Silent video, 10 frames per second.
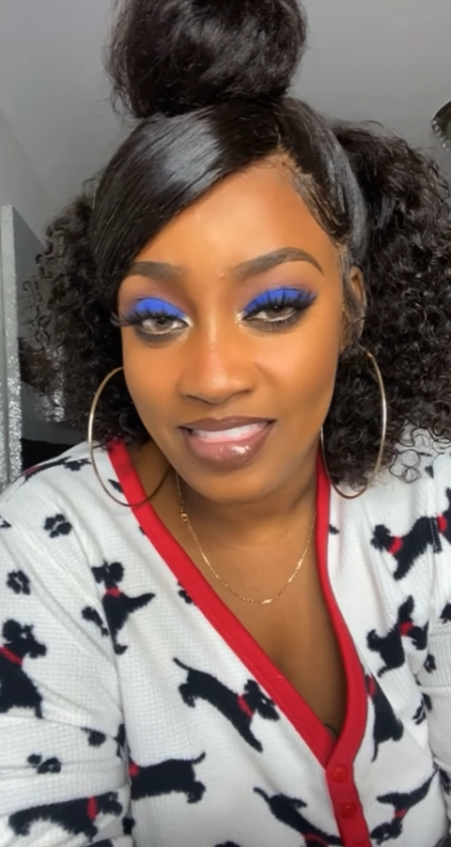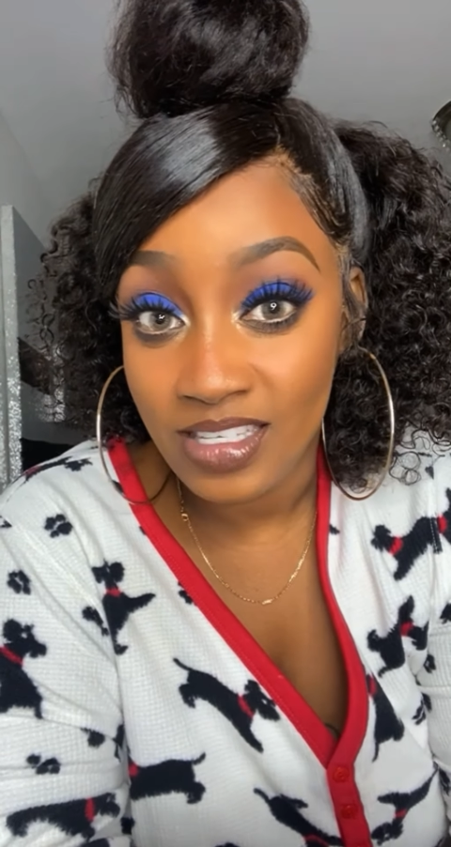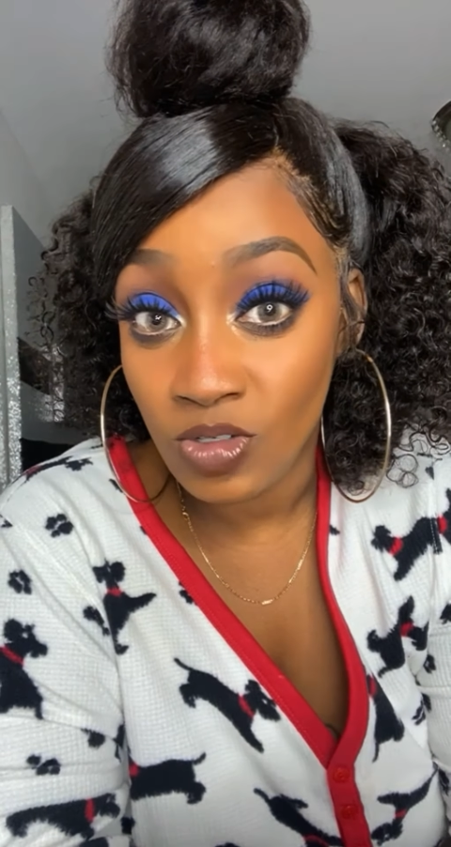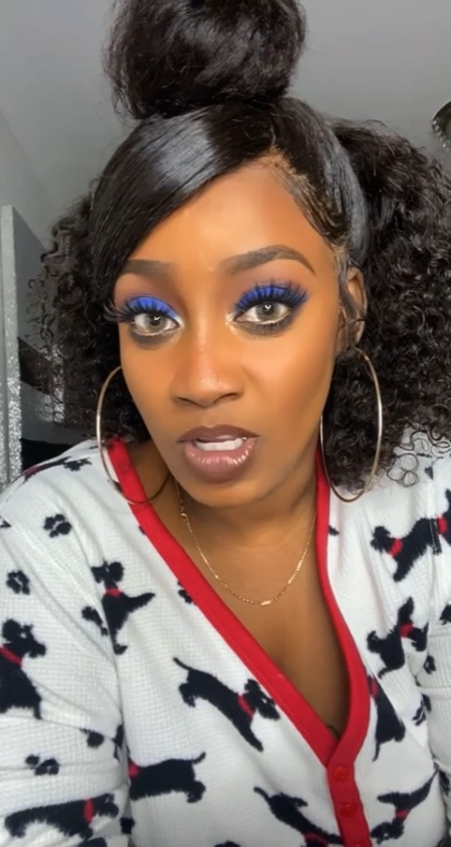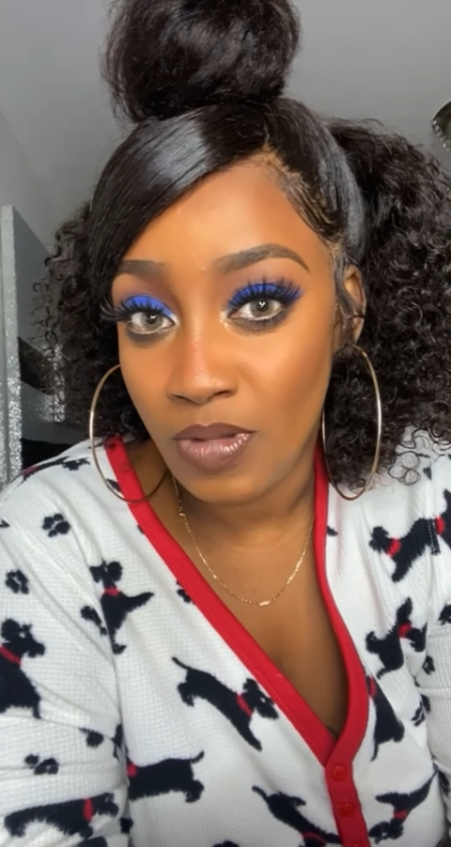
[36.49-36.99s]
there's
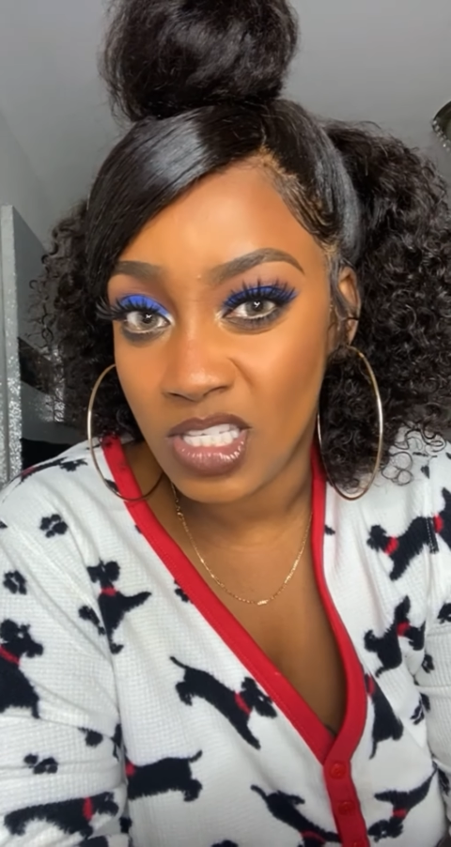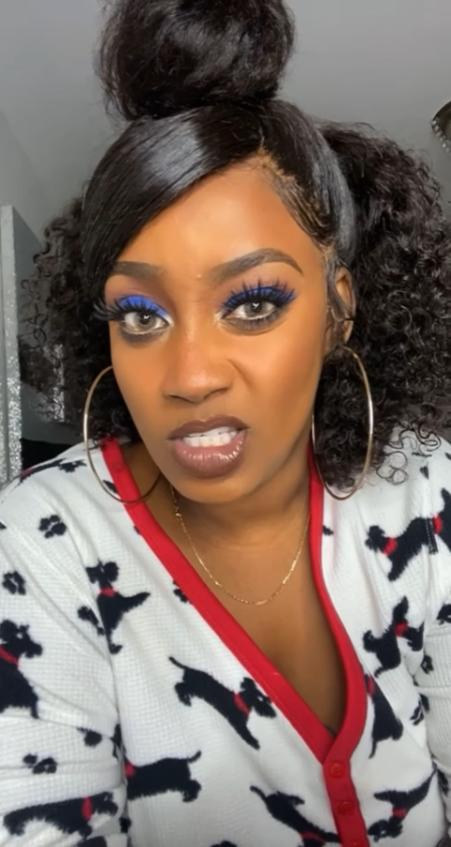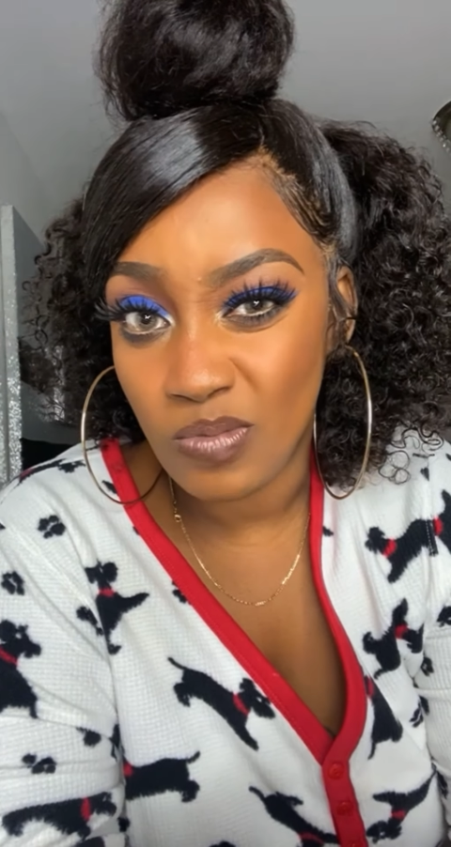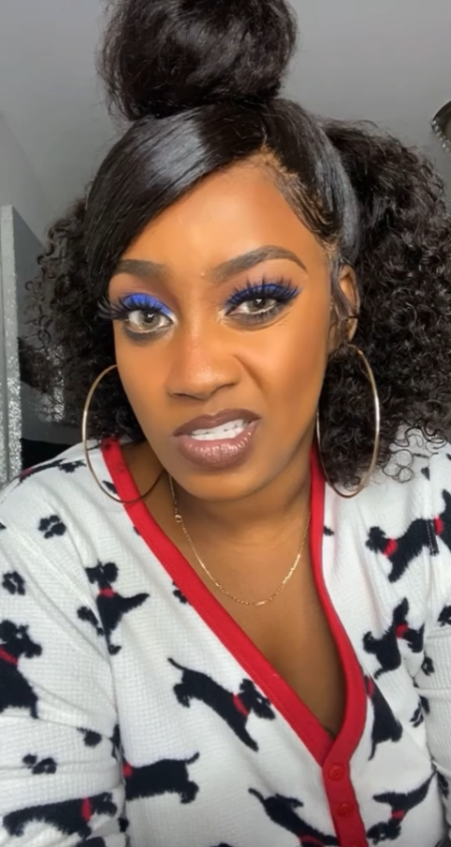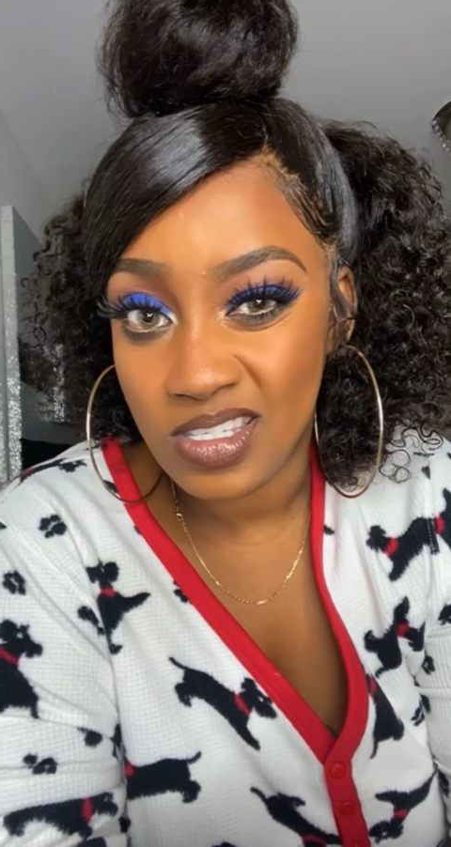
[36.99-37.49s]
only but so
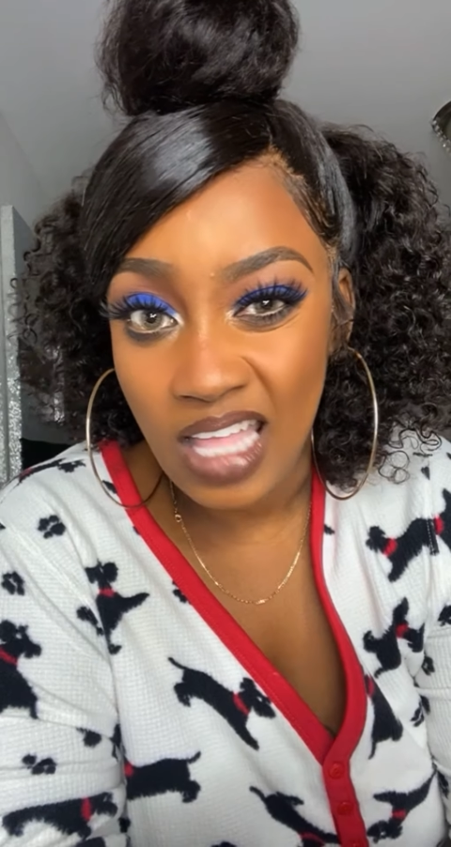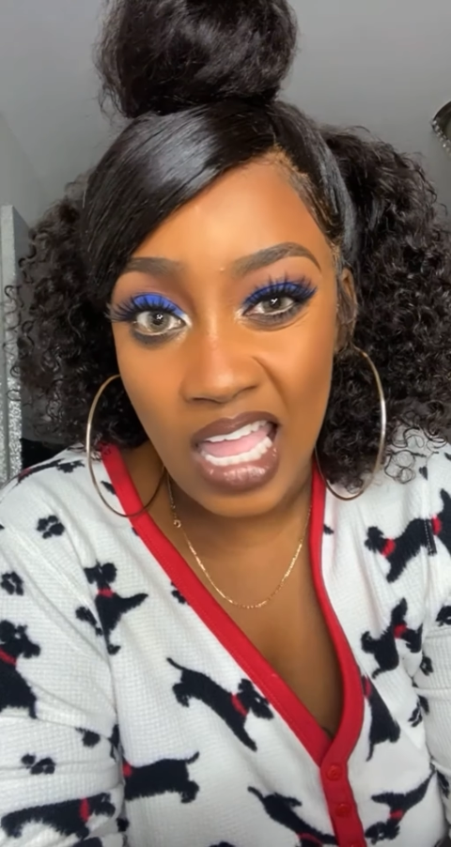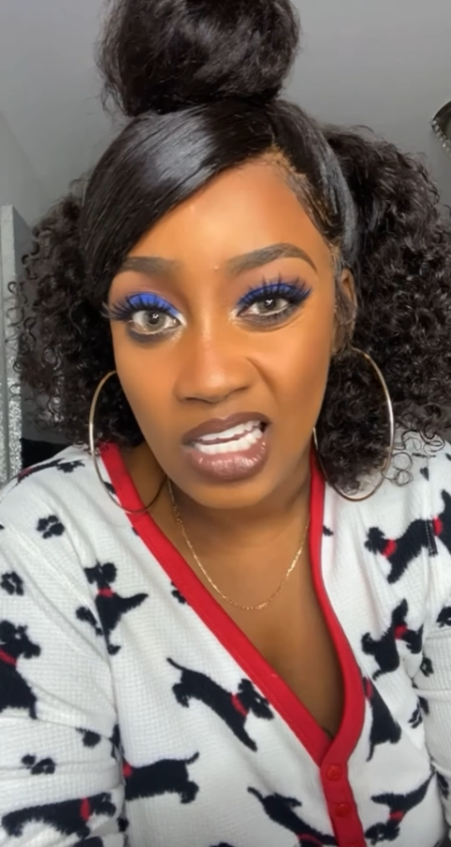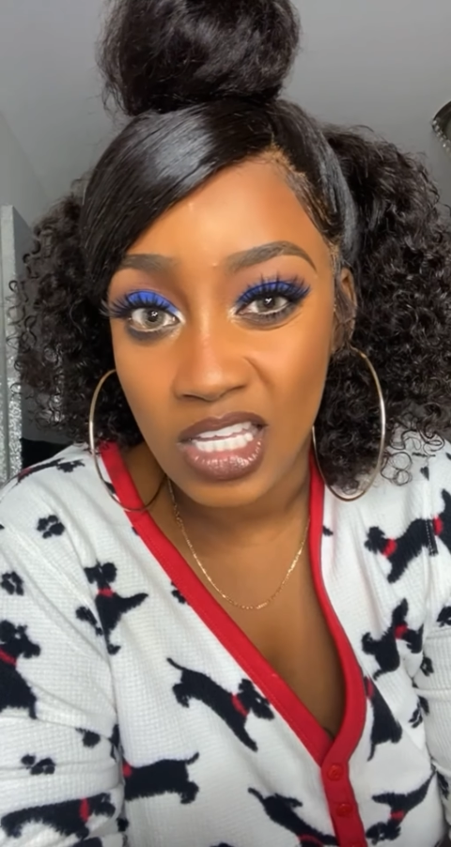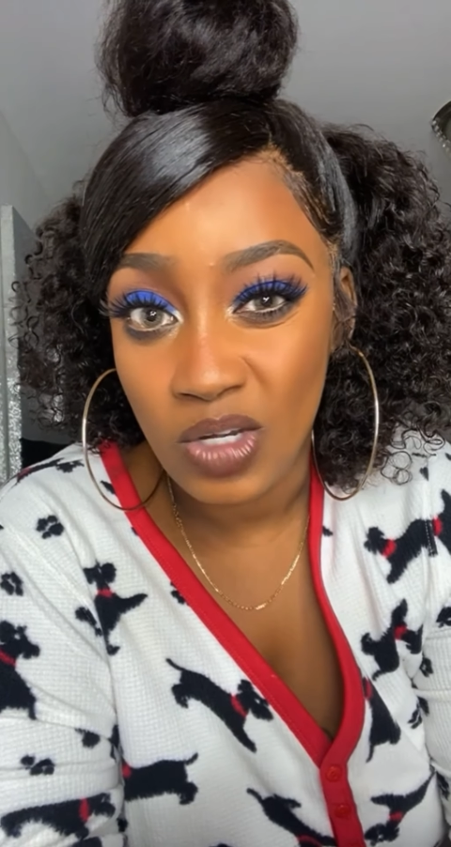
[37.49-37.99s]
much
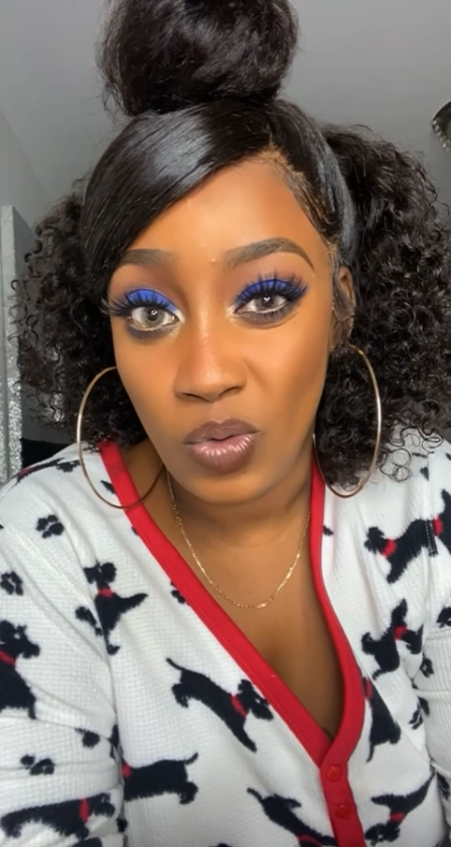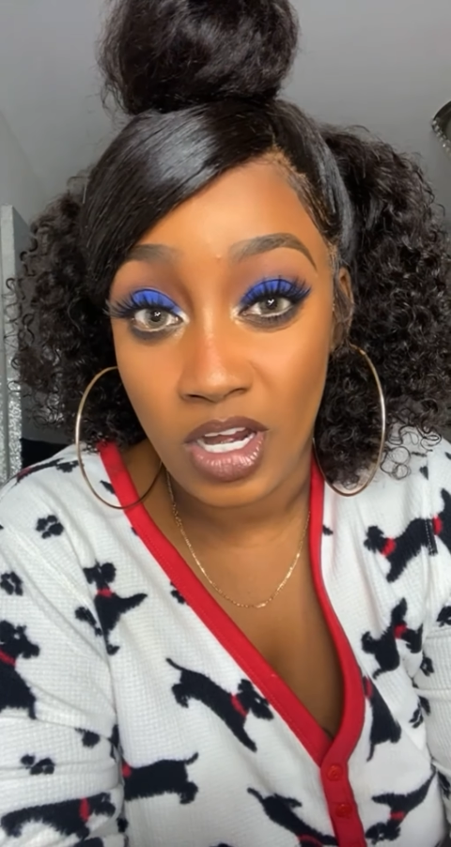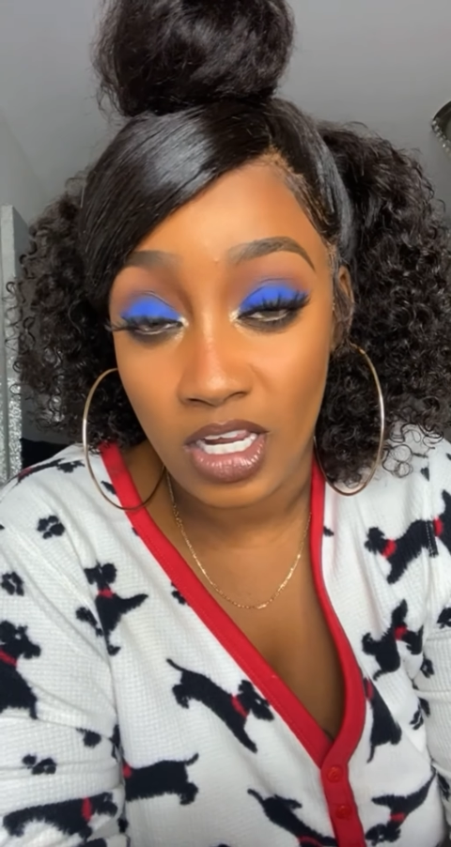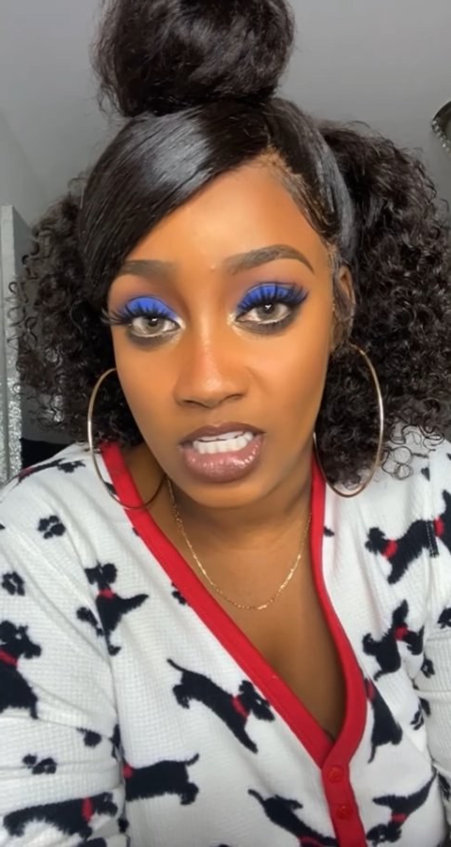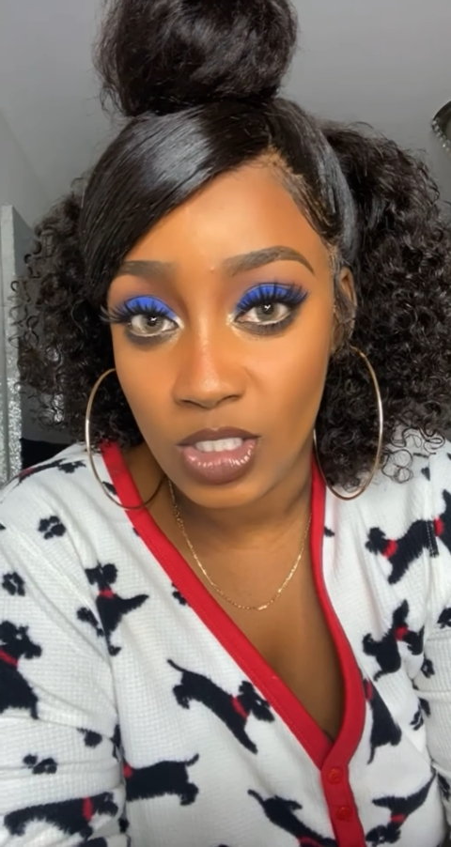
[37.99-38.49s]
style it can wear
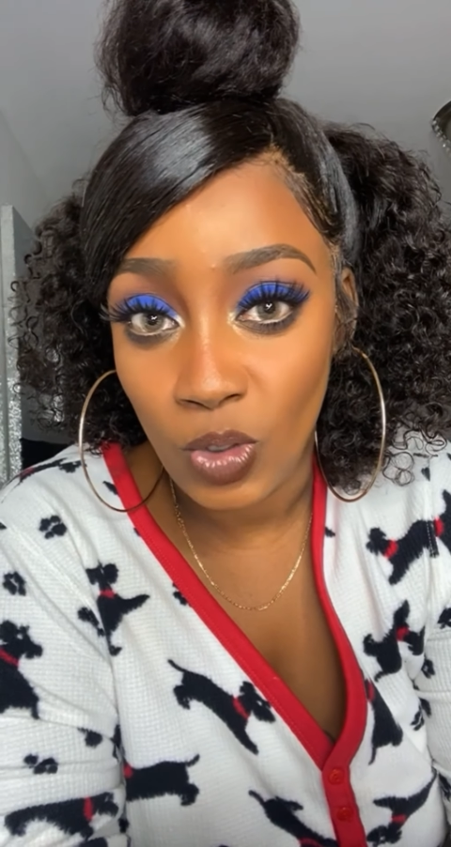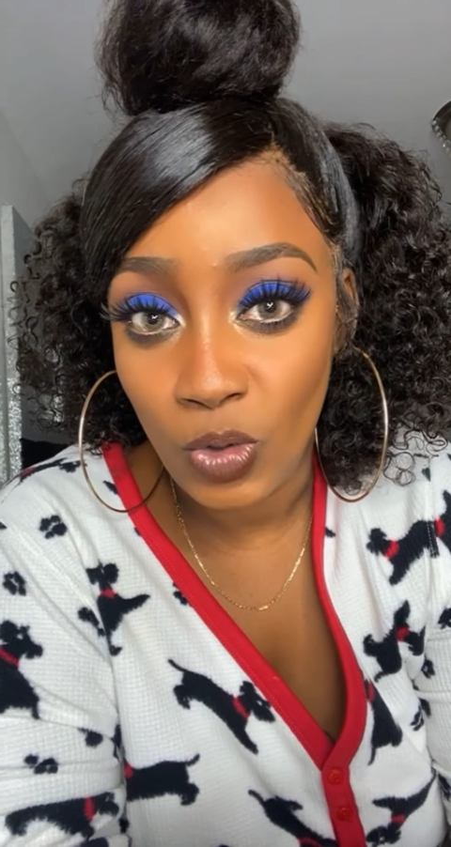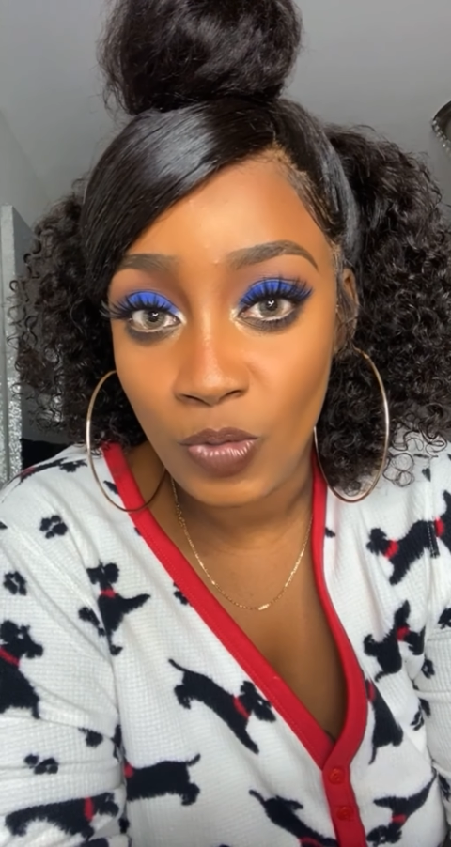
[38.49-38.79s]
on its own.